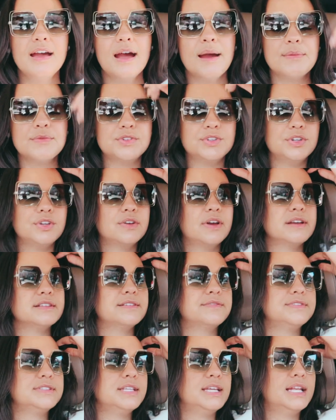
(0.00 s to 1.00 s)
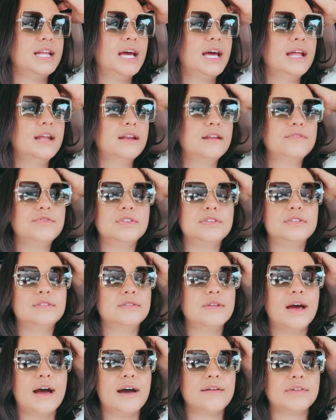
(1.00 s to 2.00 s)
I'm sure you guys have seen it. And if you
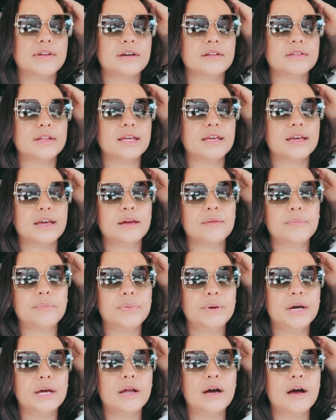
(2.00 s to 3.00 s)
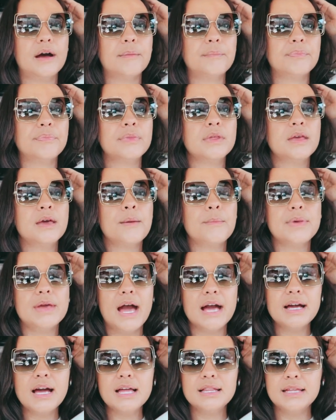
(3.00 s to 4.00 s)
haven't, I'll link it. But, um, but
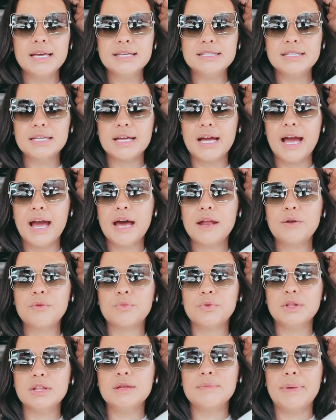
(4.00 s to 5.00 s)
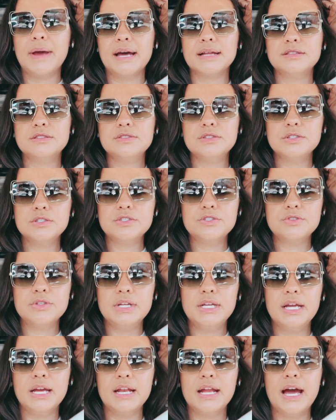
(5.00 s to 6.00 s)
yeah, I got LASIK. I had a really bad
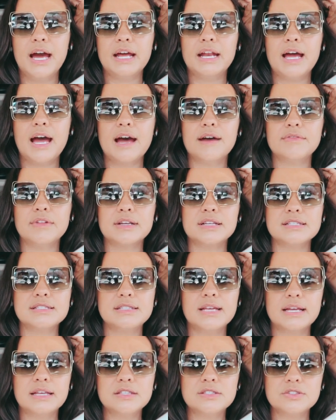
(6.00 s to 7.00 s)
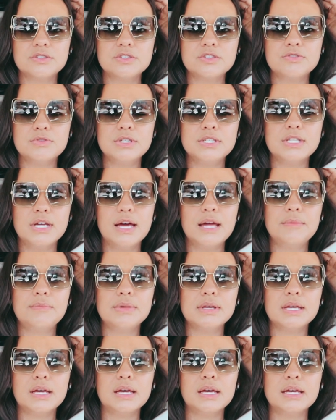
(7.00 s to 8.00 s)
surgery and had to have like a second surgery done
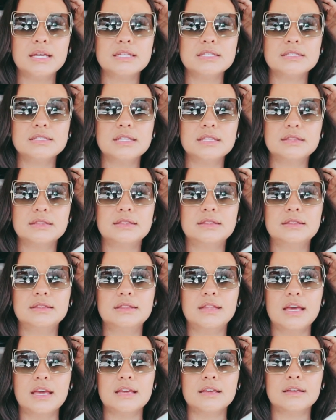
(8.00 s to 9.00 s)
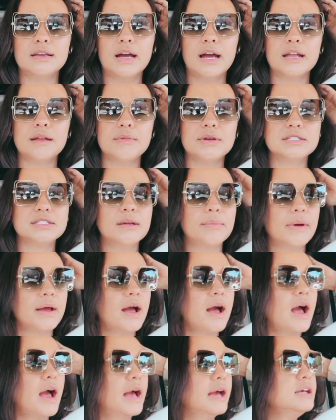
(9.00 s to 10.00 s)
because they kind of messed up my
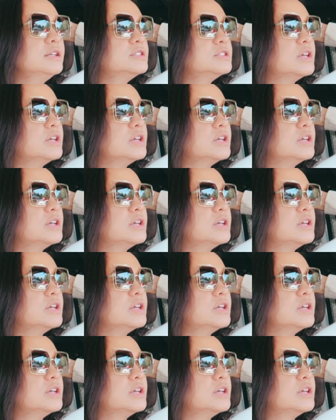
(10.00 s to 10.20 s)
eye.